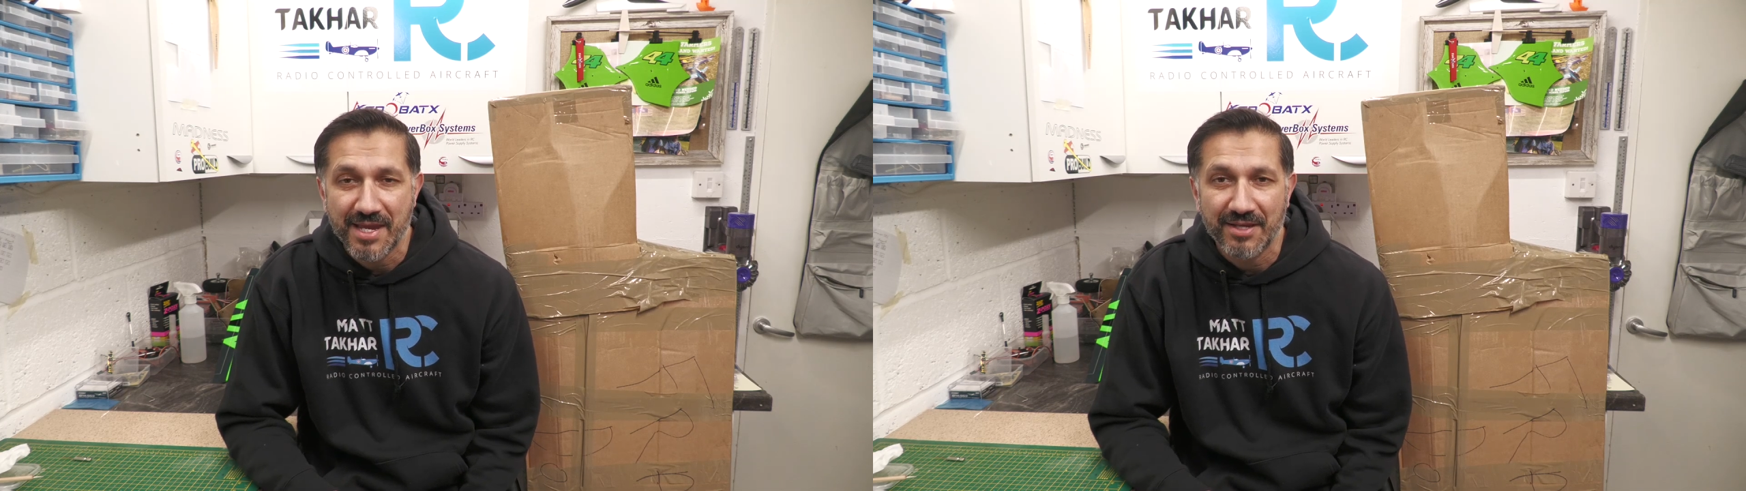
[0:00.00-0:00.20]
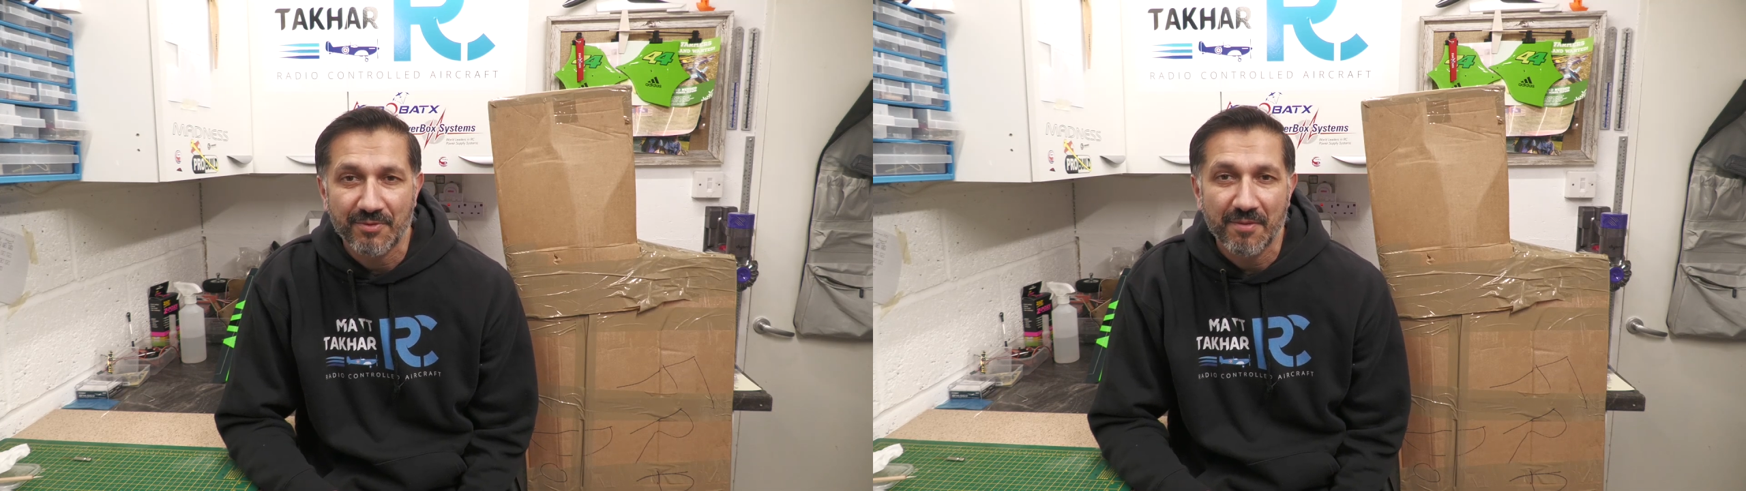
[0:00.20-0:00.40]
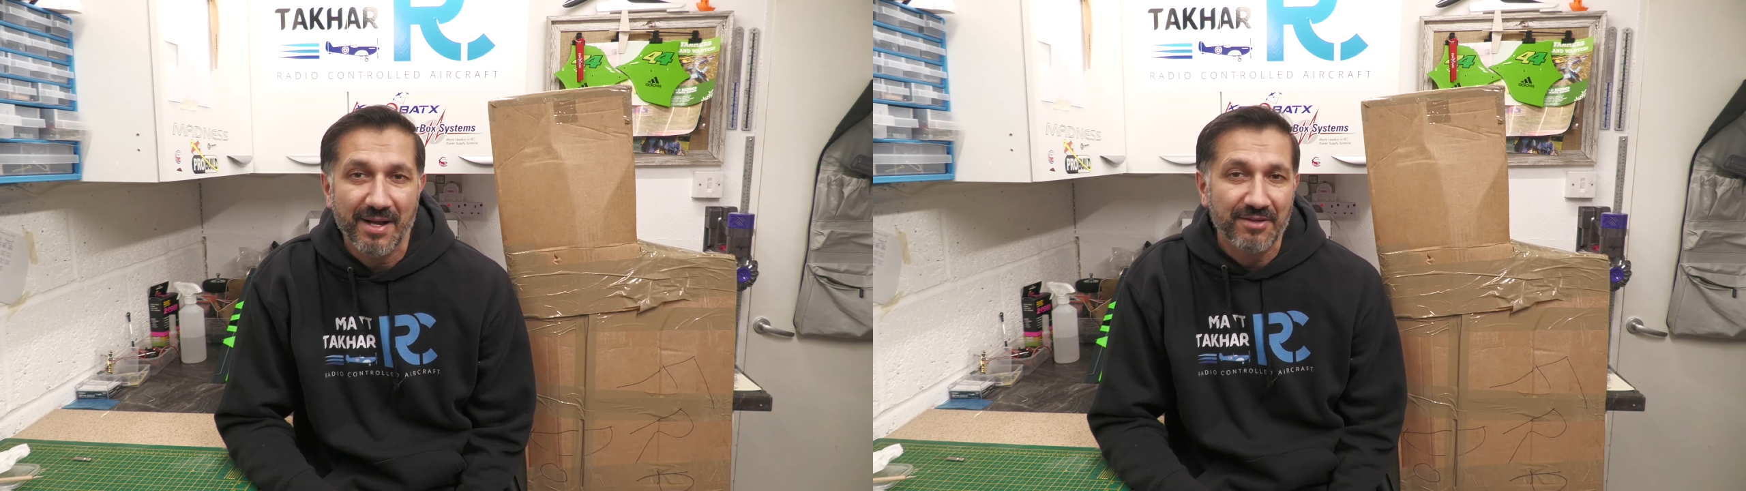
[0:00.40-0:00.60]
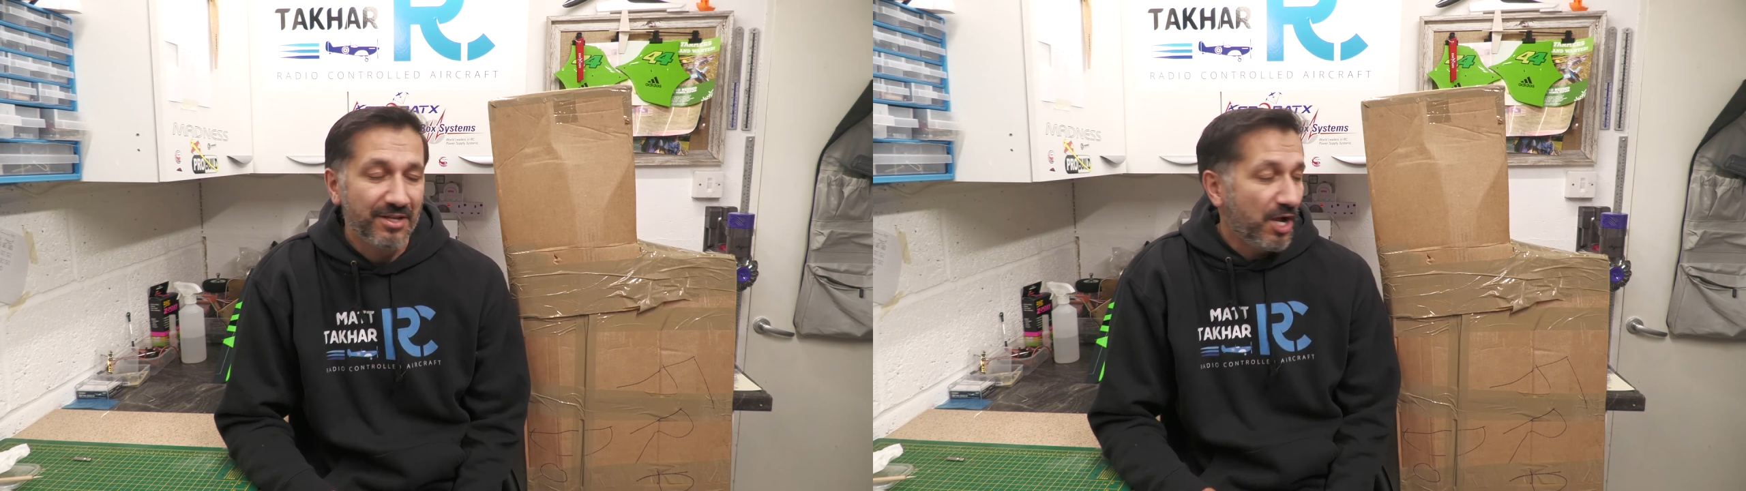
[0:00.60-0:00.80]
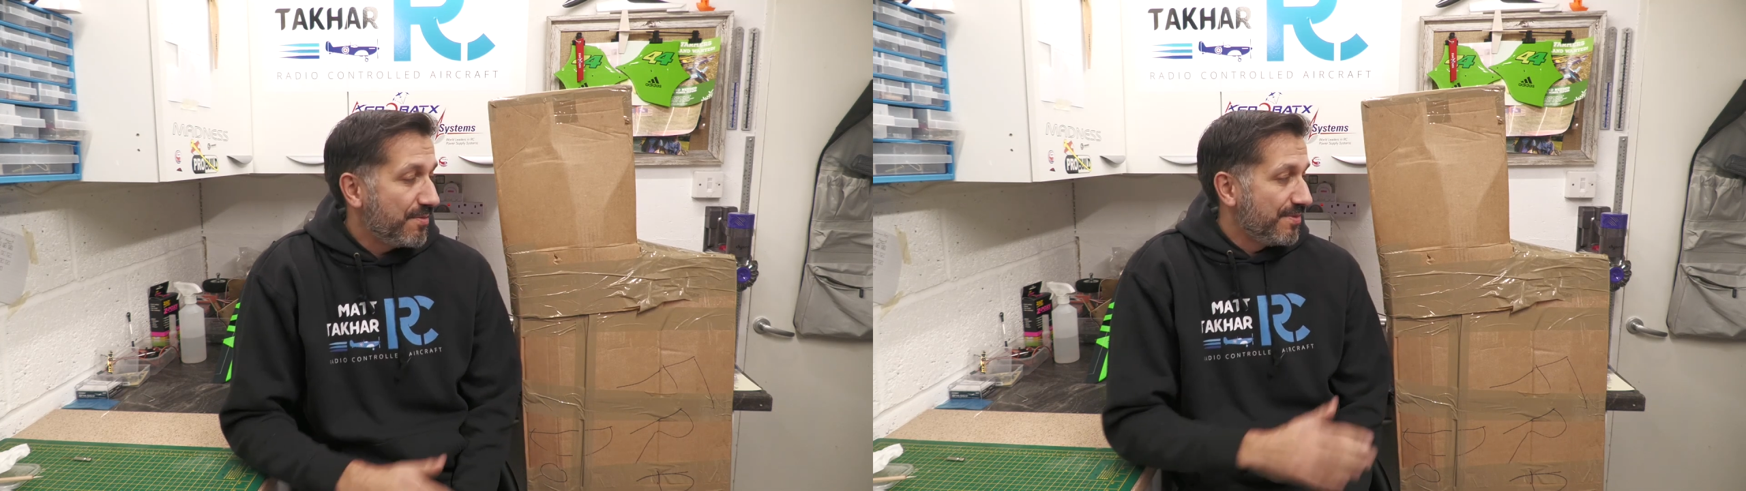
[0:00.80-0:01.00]
because we're about
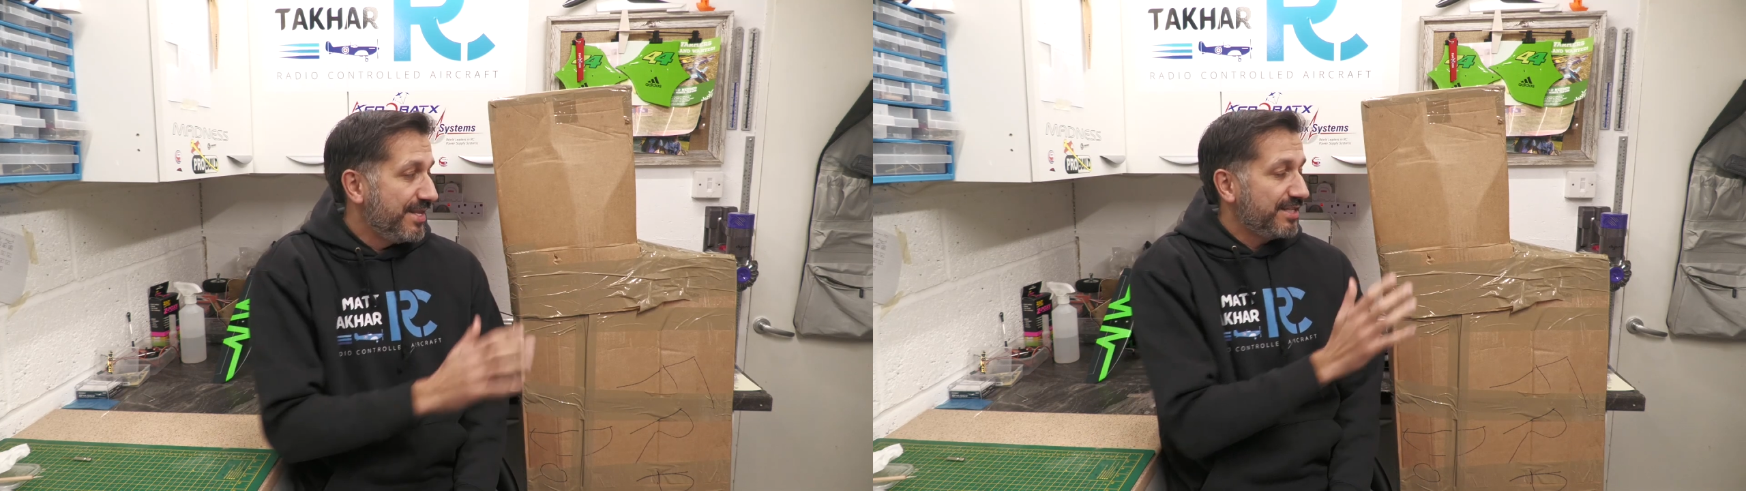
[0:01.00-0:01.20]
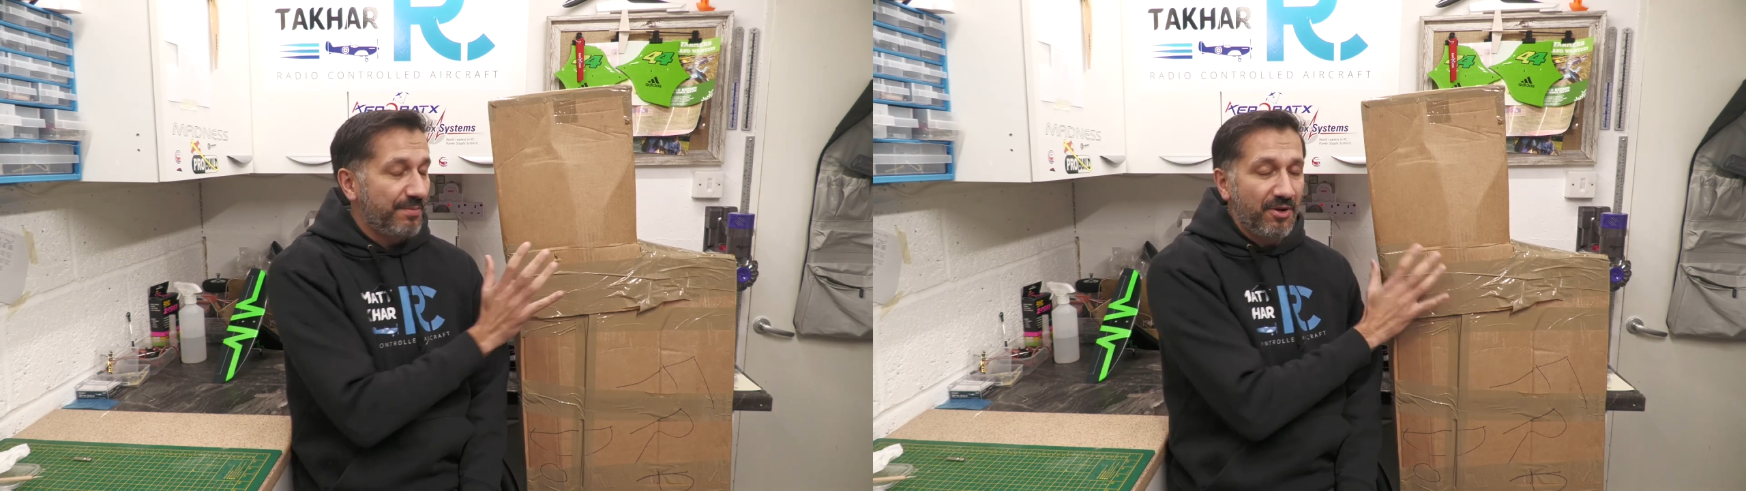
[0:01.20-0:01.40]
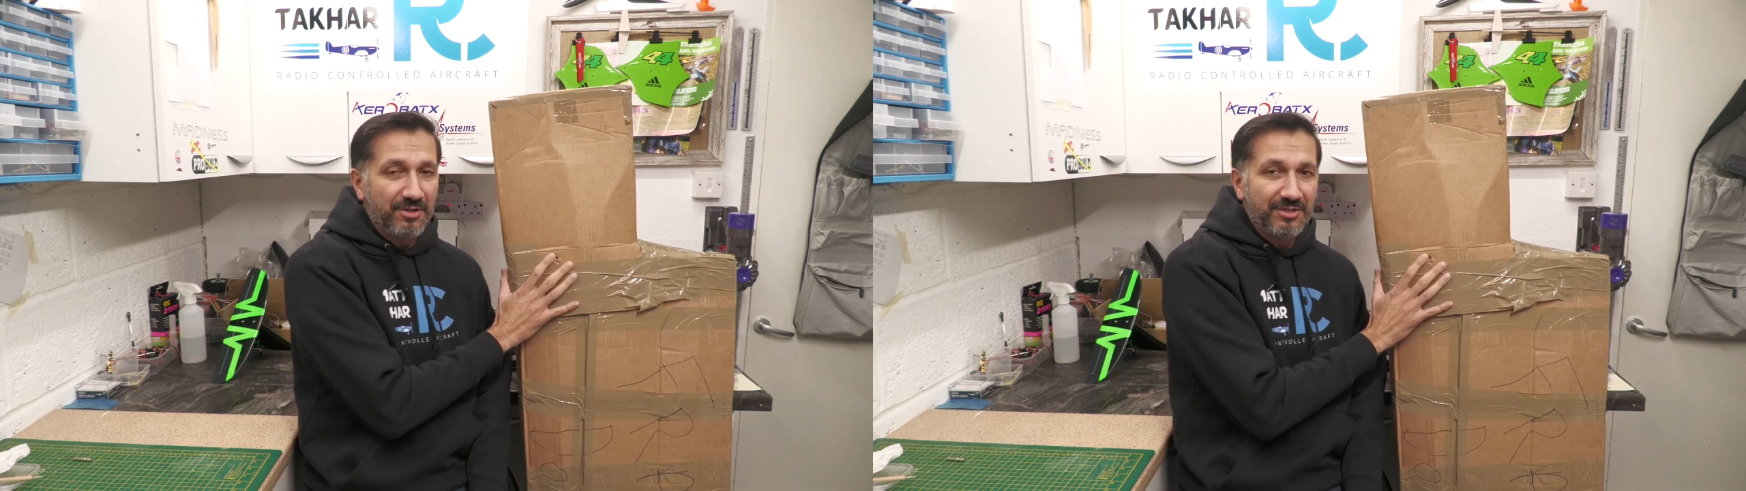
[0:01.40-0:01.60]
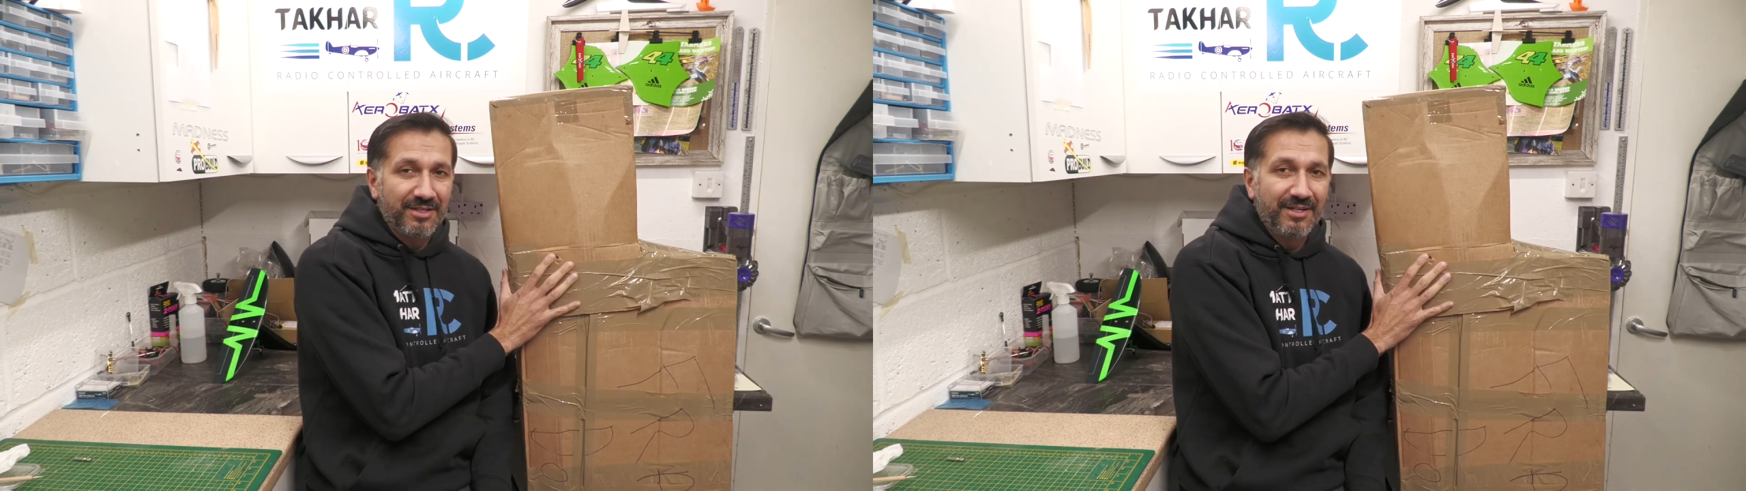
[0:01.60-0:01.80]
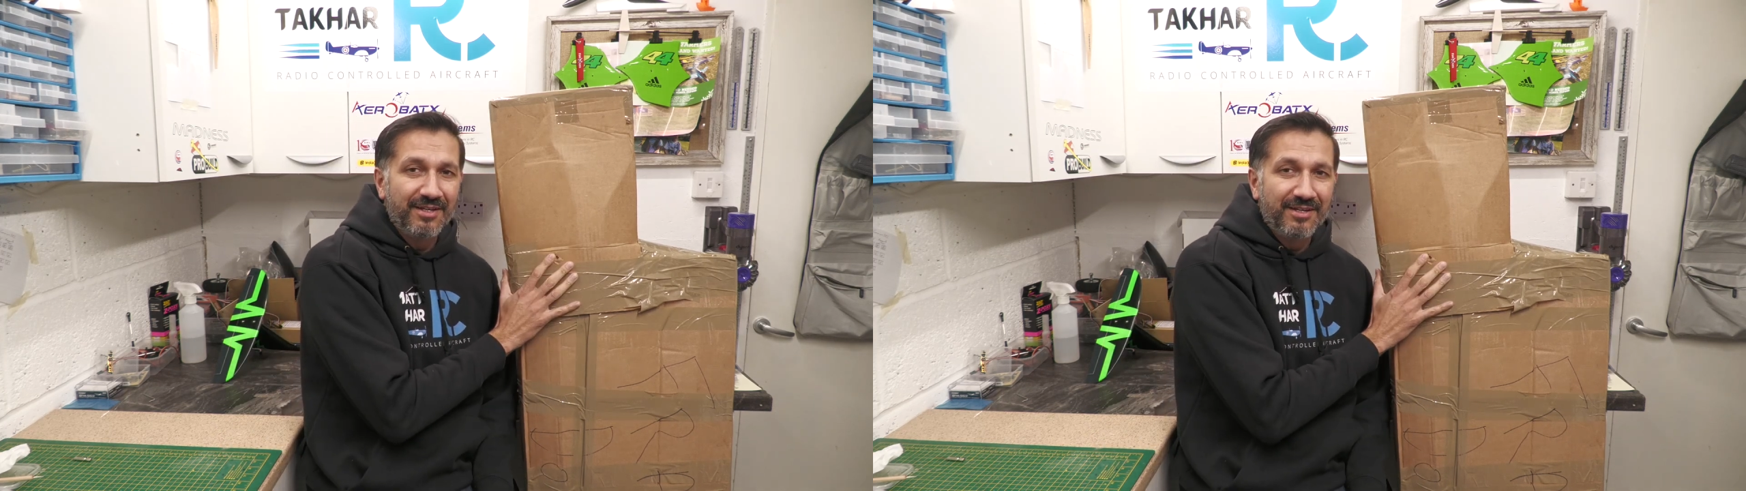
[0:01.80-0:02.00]
to open this box